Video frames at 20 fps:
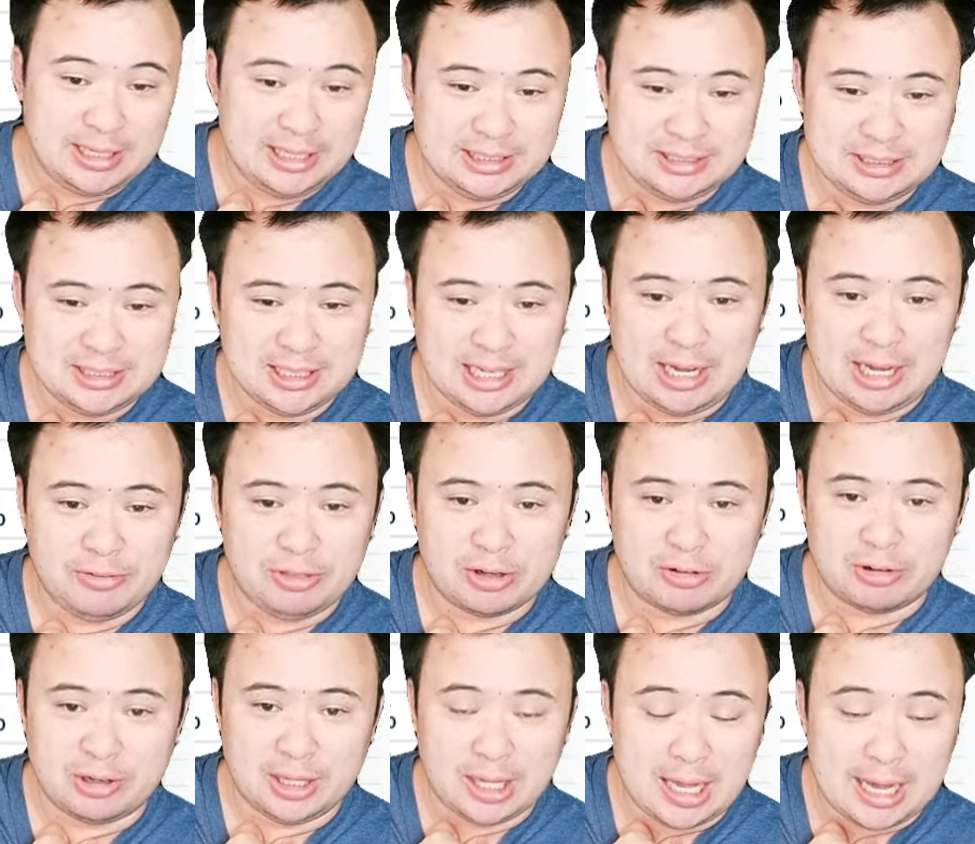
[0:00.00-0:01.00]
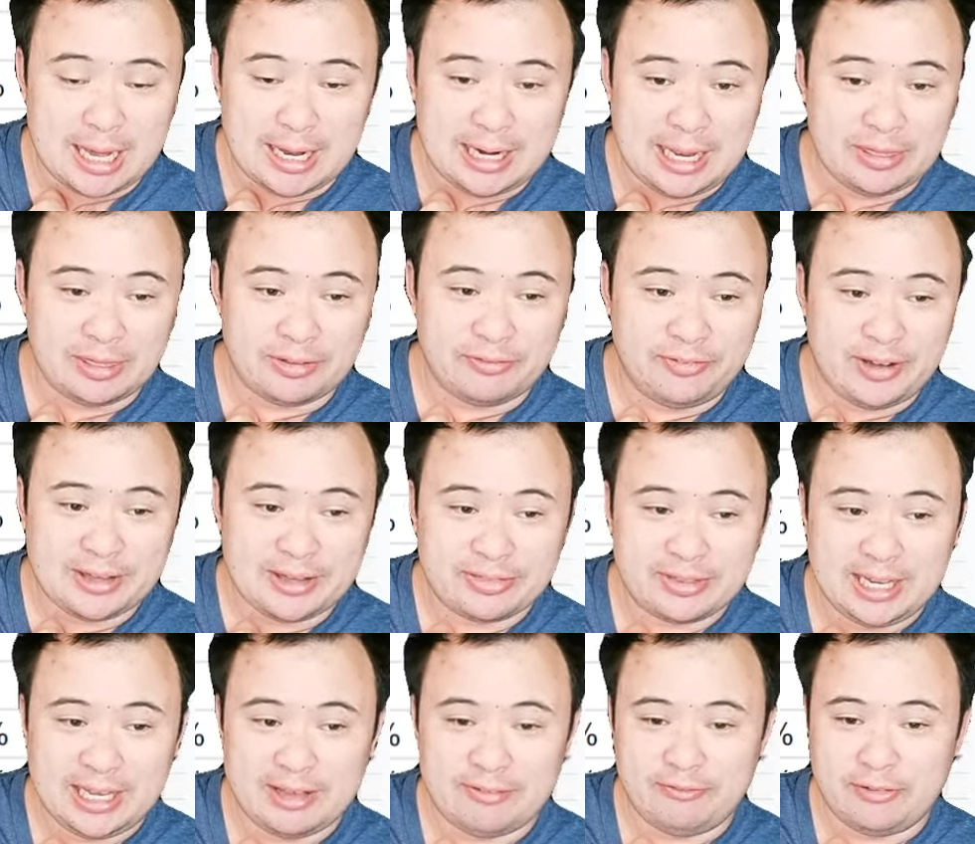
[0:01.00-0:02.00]
He's still out there a lot, and the fact that
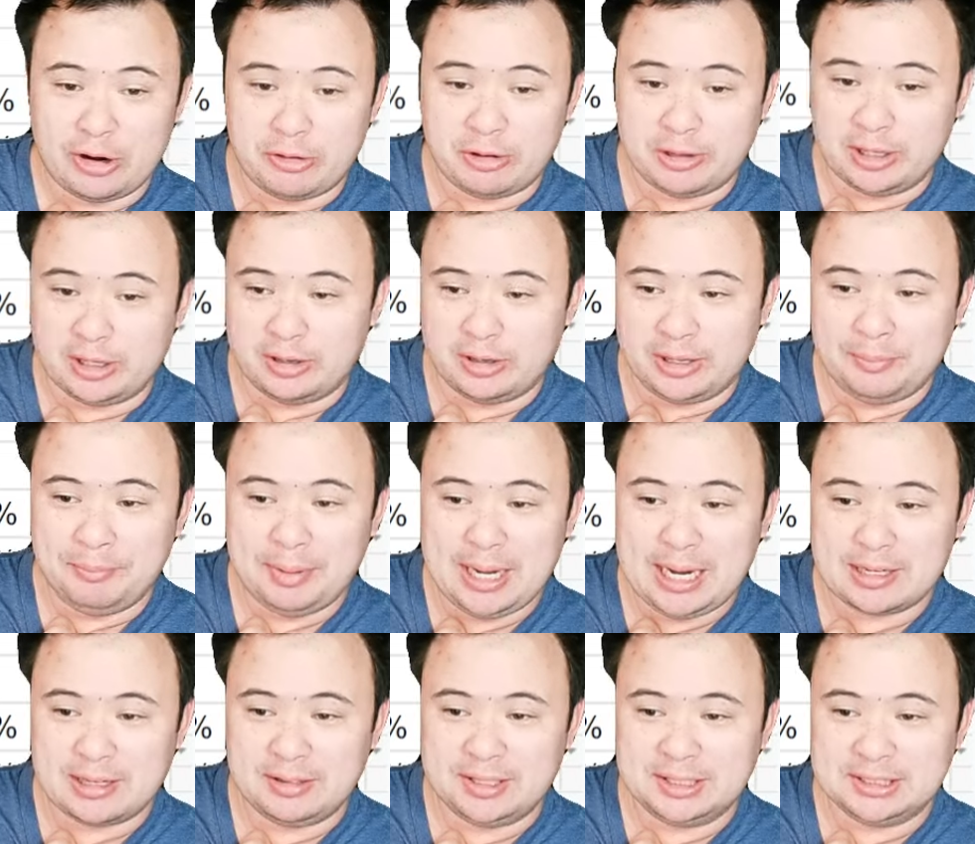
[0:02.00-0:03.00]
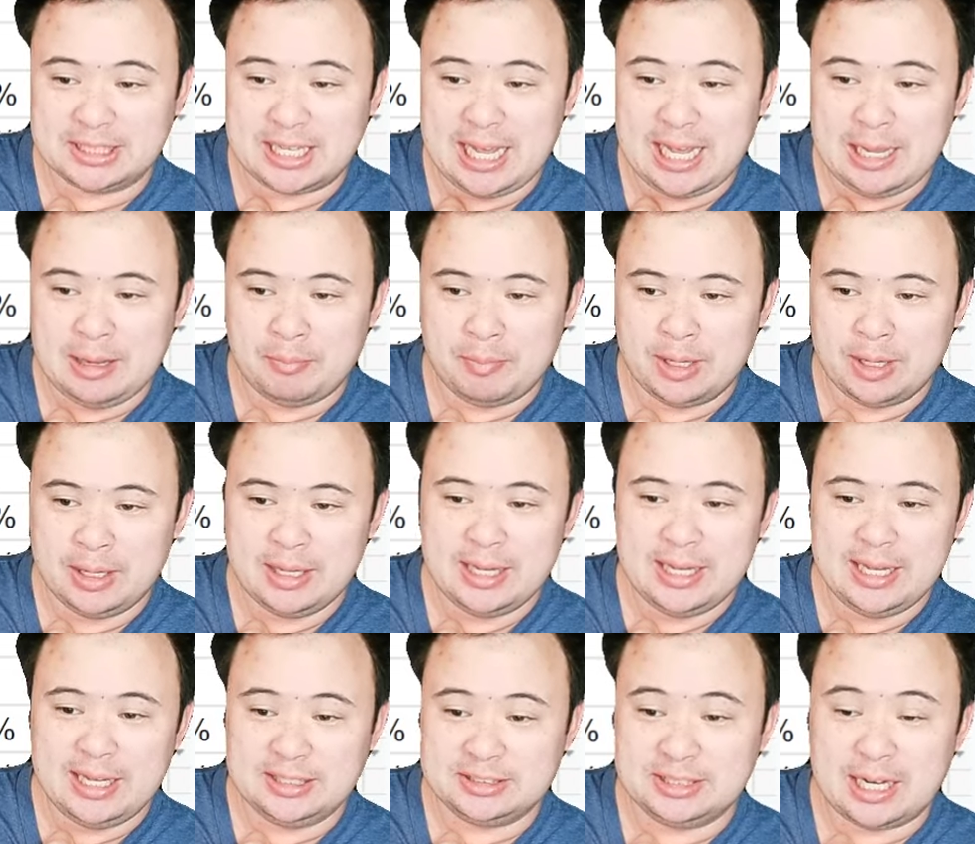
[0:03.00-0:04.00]
he had very little impact in this game
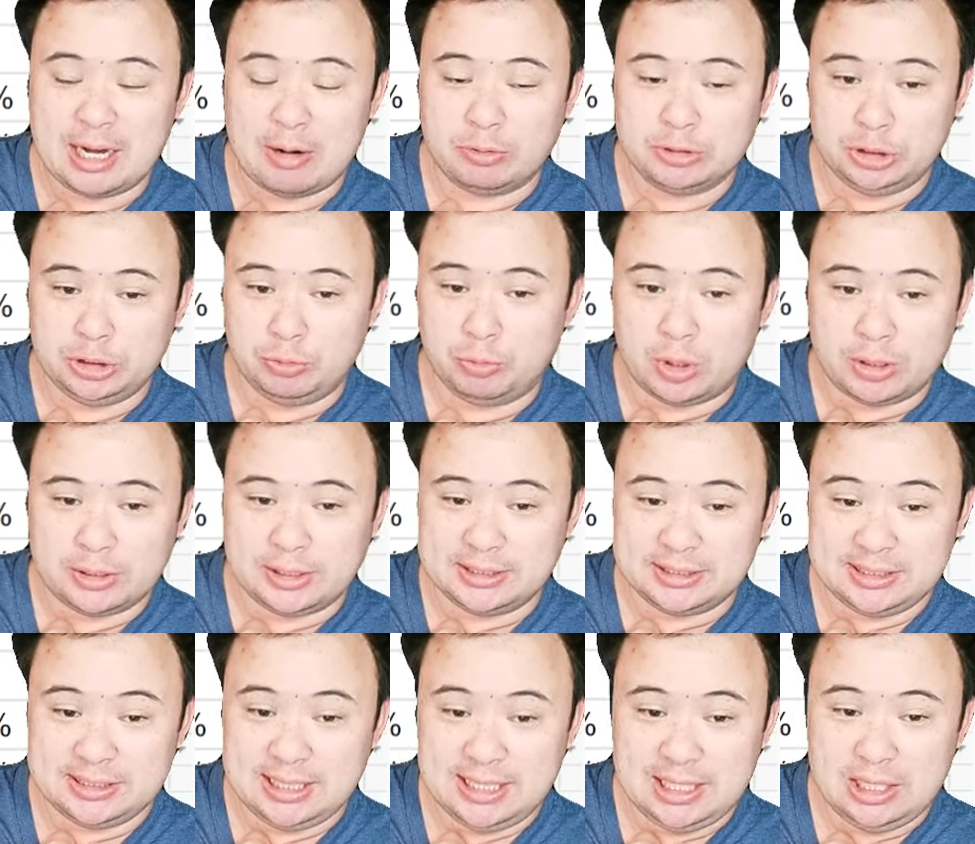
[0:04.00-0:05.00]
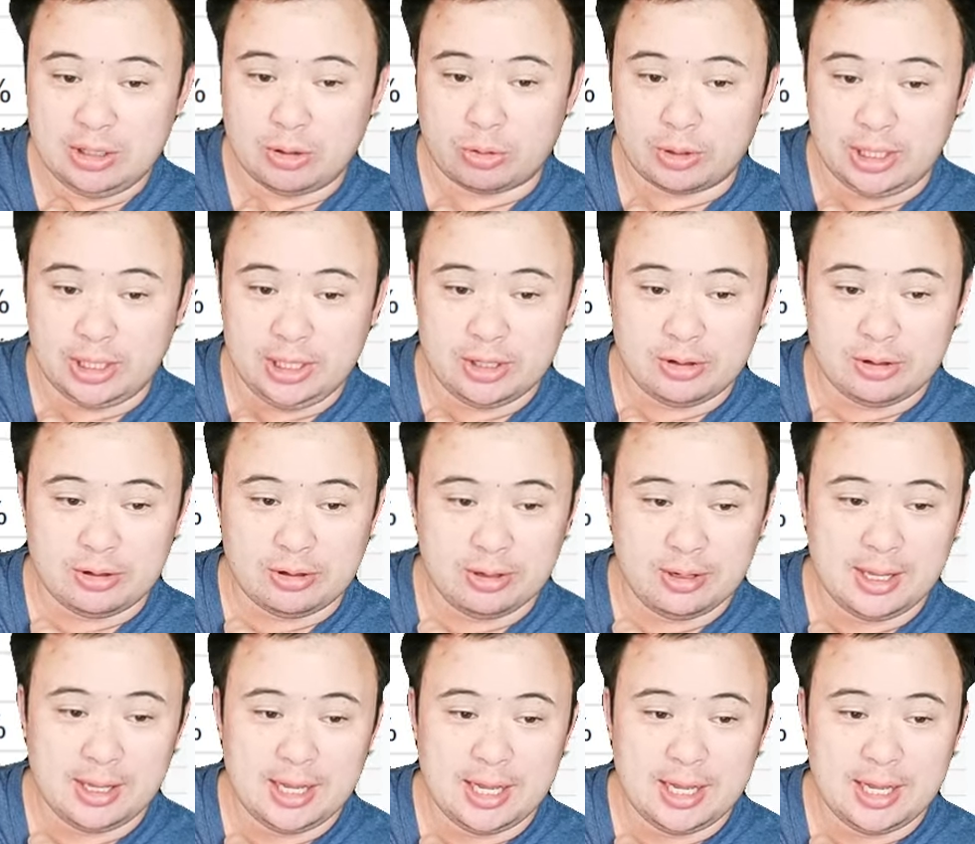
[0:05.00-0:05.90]
is not what you want to see or hear.